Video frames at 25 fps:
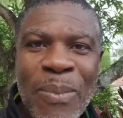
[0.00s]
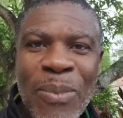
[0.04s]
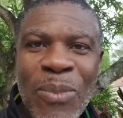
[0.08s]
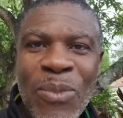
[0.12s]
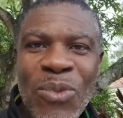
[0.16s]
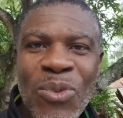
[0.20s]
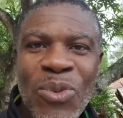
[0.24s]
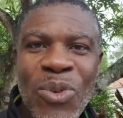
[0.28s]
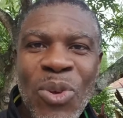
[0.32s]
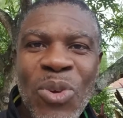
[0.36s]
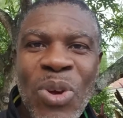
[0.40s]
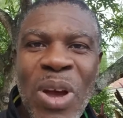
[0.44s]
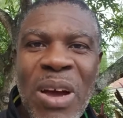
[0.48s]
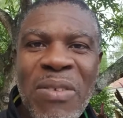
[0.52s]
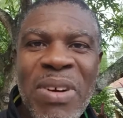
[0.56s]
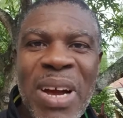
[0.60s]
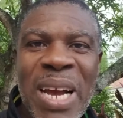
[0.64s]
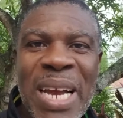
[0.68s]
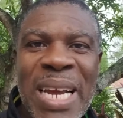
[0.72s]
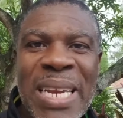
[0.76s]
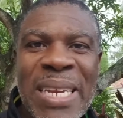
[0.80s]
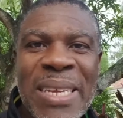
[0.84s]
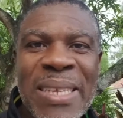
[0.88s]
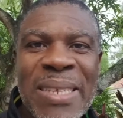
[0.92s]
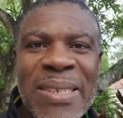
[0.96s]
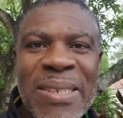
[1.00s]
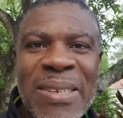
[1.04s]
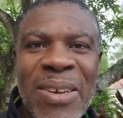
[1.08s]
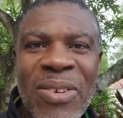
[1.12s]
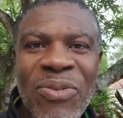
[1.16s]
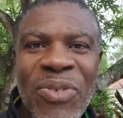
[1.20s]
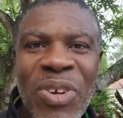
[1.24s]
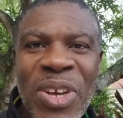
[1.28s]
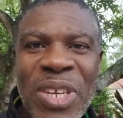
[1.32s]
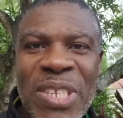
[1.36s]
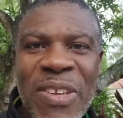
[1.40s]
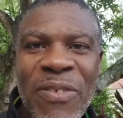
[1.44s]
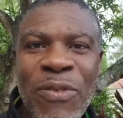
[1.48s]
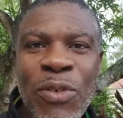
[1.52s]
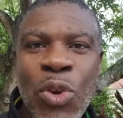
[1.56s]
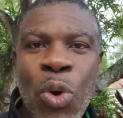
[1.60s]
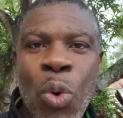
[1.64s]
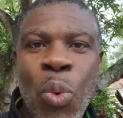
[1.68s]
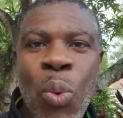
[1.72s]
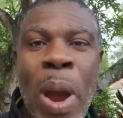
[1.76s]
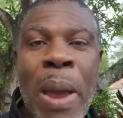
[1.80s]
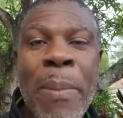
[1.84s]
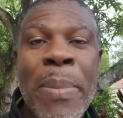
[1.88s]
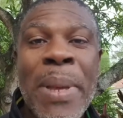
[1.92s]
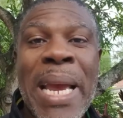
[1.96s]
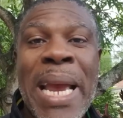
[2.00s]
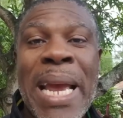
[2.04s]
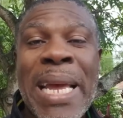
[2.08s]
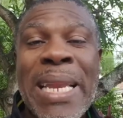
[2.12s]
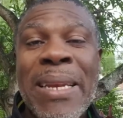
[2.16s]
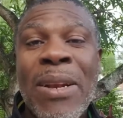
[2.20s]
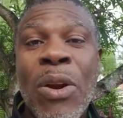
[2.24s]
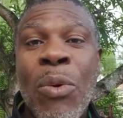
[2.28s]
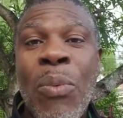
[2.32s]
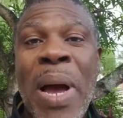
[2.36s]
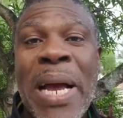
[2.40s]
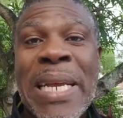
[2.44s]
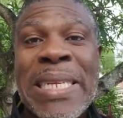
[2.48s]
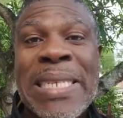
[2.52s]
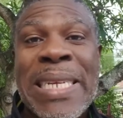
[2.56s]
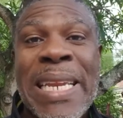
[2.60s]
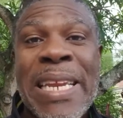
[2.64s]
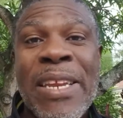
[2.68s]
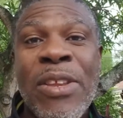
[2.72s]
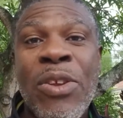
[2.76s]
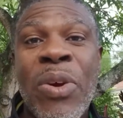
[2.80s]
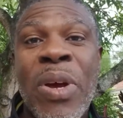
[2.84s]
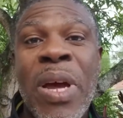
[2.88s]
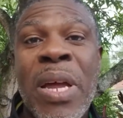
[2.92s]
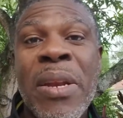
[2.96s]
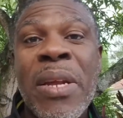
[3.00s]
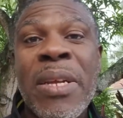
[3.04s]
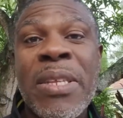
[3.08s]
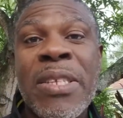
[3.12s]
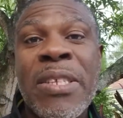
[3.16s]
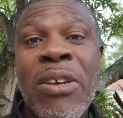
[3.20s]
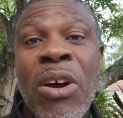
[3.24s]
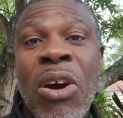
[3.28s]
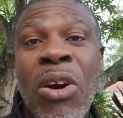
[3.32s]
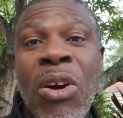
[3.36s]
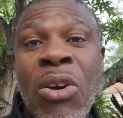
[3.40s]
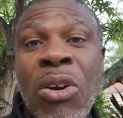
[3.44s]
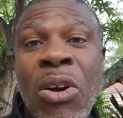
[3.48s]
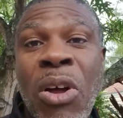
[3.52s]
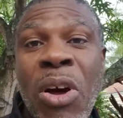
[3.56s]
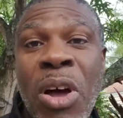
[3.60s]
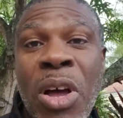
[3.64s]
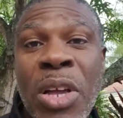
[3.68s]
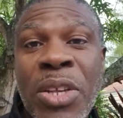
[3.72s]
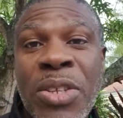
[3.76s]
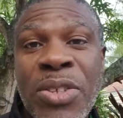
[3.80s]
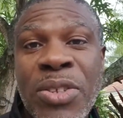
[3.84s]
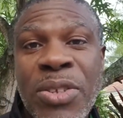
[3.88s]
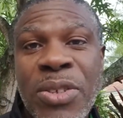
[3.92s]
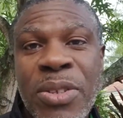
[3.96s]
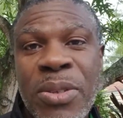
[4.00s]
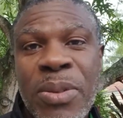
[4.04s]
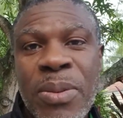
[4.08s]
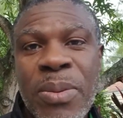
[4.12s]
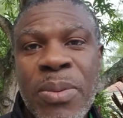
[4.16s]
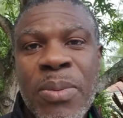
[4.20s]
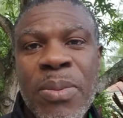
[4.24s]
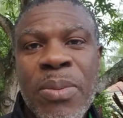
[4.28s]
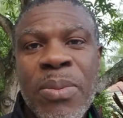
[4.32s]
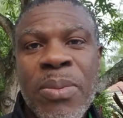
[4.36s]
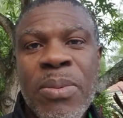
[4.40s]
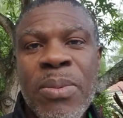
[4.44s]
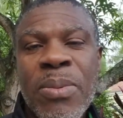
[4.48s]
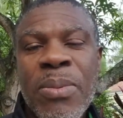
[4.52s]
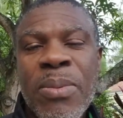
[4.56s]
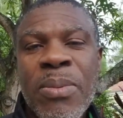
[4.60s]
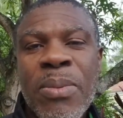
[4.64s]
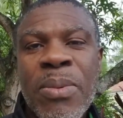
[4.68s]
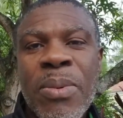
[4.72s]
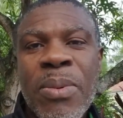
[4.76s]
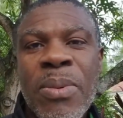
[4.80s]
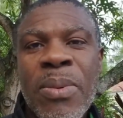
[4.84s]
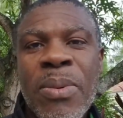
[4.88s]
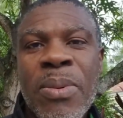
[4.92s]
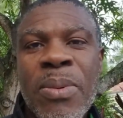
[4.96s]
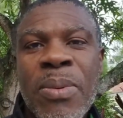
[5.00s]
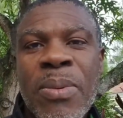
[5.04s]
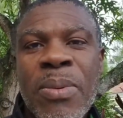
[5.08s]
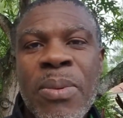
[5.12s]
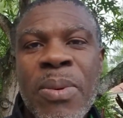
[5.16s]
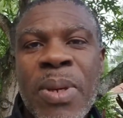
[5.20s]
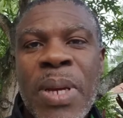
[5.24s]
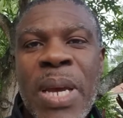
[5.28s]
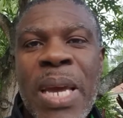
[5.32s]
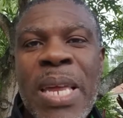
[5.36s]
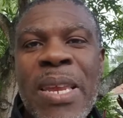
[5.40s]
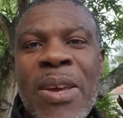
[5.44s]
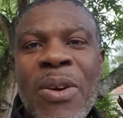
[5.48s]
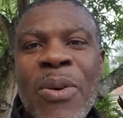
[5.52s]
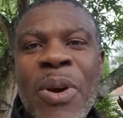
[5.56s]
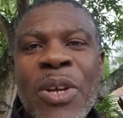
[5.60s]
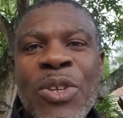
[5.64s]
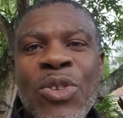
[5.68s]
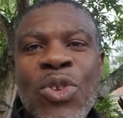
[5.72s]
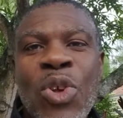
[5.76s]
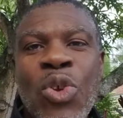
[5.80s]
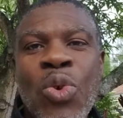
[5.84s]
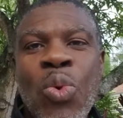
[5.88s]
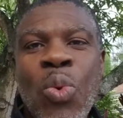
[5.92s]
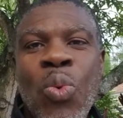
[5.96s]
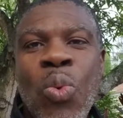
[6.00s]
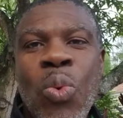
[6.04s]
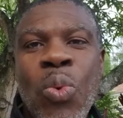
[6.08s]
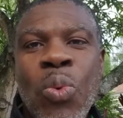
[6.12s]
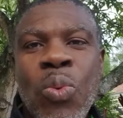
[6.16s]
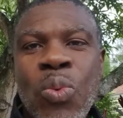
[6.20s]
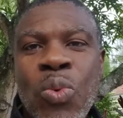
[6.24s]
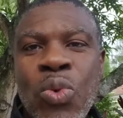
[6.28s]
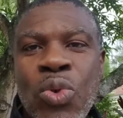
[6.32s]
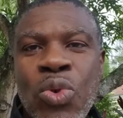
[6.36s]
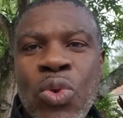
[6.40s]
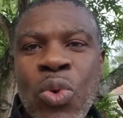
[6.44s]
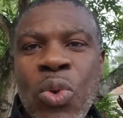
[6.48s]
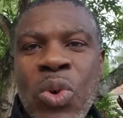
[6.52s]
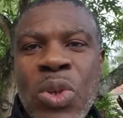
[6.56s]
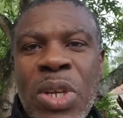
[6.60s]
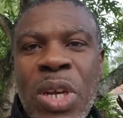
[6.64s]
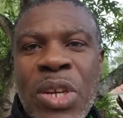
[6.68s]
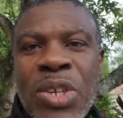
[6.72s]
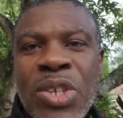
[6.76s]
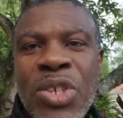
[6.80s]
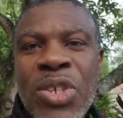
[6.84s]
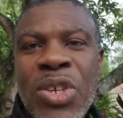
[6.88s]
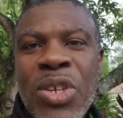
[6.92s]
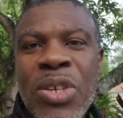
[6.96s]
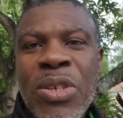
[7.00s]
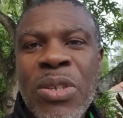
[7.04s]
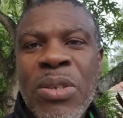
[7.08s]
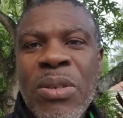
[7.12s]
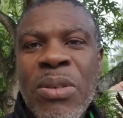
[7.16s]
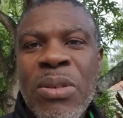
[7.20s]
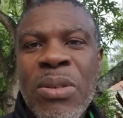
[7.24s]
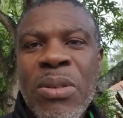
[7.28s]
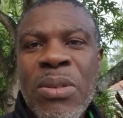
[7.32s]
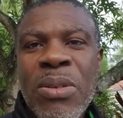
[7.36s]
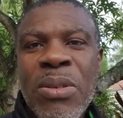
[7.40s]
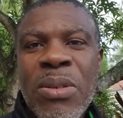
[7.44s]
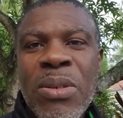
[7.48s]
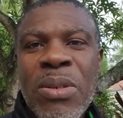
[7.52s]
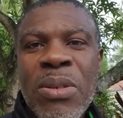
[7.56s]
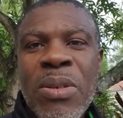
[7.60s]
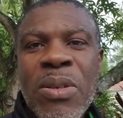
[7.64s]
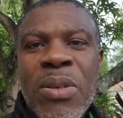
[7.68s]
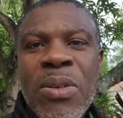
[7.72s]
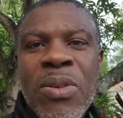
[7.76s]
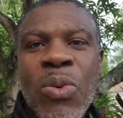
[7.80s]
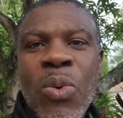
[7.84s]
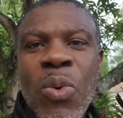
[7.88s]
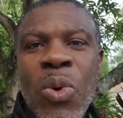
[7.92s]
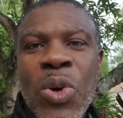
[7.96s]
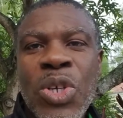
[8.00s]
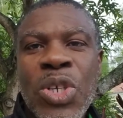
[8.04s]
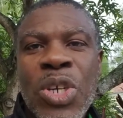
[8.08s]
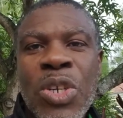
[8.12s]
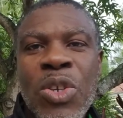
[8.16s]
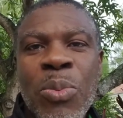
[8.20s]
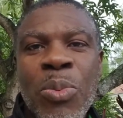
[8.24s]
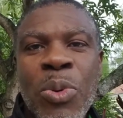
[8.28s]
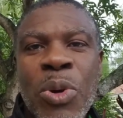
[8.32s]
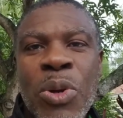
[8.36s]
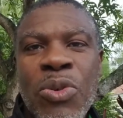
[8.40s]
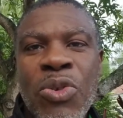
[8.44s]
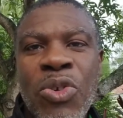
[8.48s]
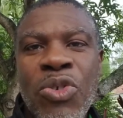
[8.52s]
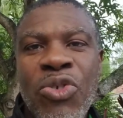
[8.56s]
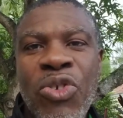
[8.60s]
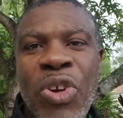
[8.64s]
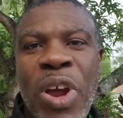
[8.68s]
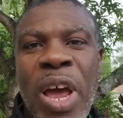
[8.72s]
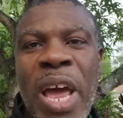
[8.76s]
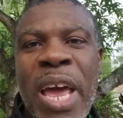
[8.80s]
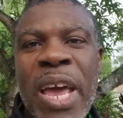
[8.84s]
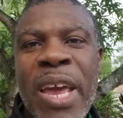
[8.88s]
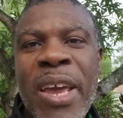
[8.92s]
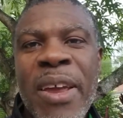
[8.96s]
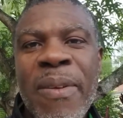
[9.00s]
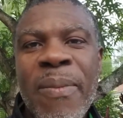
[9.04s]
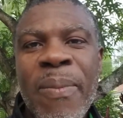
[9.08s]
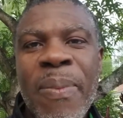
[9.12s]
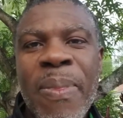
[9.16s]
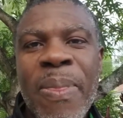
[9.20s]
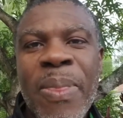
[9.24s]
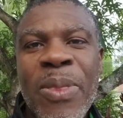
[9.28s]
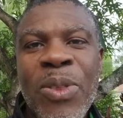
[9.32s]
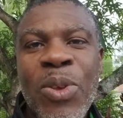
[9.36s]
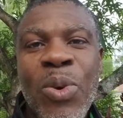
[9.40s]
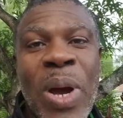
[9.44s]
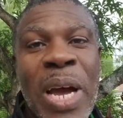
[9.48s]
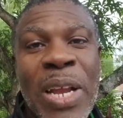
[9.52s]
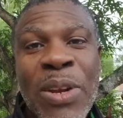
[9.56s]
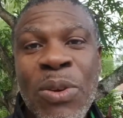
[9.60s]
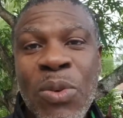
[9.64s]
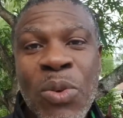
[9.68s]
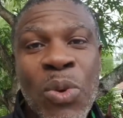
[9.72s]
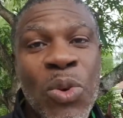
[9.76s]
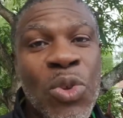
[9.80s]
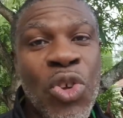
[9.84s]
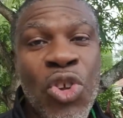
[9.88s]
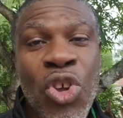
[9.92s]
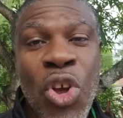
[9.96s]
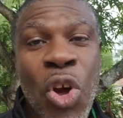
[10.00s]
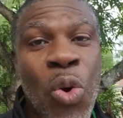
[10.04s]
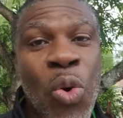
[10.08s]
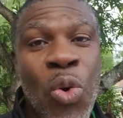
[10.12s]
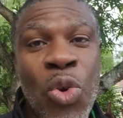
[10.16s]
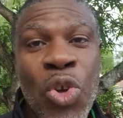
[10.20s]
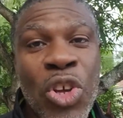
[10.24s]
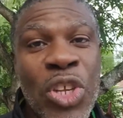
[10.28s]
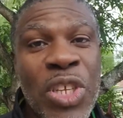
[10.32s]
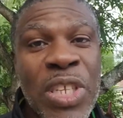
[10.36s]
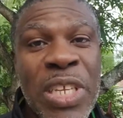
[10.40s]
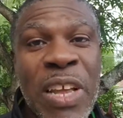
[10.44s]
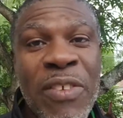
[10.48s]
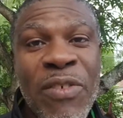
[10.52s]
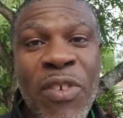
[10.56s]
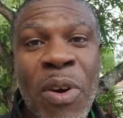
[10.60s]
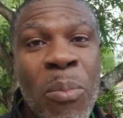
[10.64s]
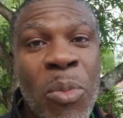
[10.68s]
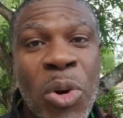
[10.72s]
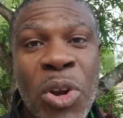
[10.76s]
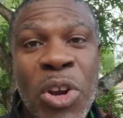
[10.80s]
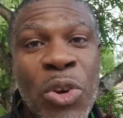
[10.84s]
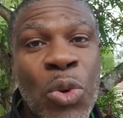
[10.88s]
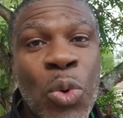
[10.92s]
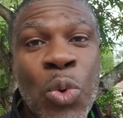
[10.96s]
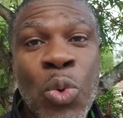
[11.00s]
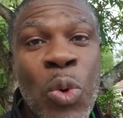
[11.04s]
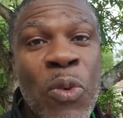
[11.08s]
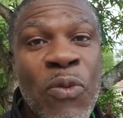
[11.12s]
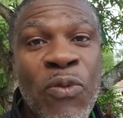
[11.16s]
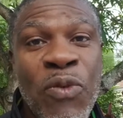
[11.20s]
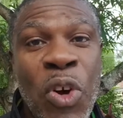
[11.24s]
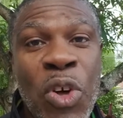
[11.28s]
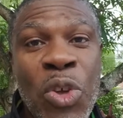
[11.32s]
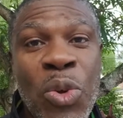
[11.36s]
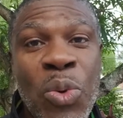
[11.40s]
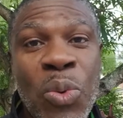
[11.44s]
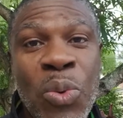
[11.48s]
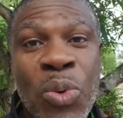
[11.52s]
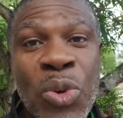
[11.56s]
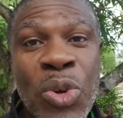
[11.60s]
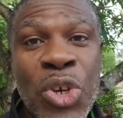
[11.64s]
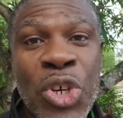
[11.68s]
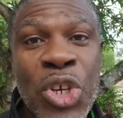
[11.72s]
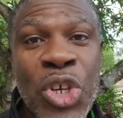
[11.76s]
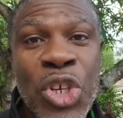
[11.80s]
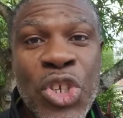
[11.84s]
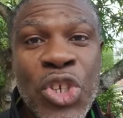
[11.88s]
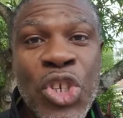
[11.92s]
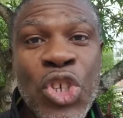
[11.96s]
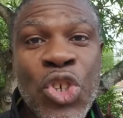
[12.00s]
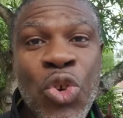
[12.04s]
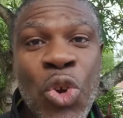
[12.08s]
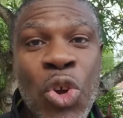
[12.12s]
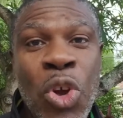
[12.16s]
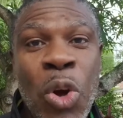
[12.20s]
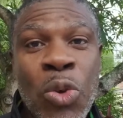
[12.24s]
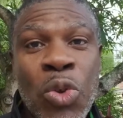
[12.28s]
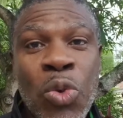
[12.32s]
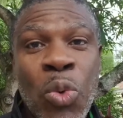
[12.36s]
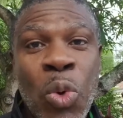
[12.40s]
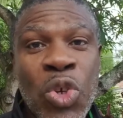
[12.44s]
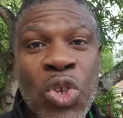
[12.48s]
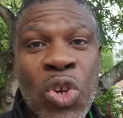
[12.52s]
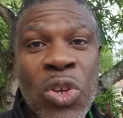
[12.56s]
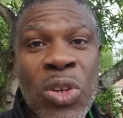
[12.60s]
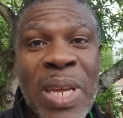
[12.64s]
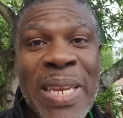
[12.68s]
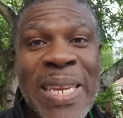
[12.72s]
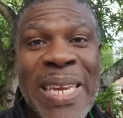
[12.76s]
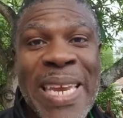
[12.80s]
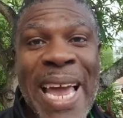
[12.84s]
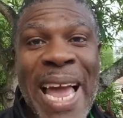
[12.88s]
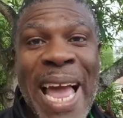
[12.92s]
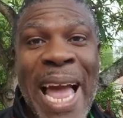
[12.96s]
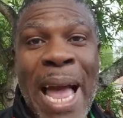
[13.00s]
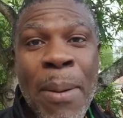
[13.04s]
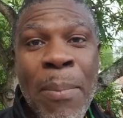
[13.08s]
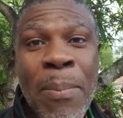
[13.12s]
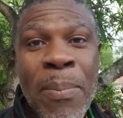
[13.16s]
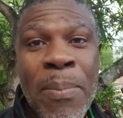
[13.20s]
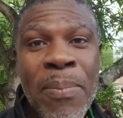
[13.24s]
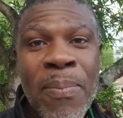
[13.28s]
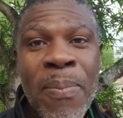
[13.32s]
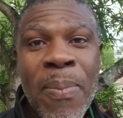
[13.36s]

so you have a clean surface if you don't wipe the candle wax clean you can do to your clothes anyway so you use a shirt you wash it you put it to dry you had to do it to your yourself your mother do it for you she show you how to wash under the arm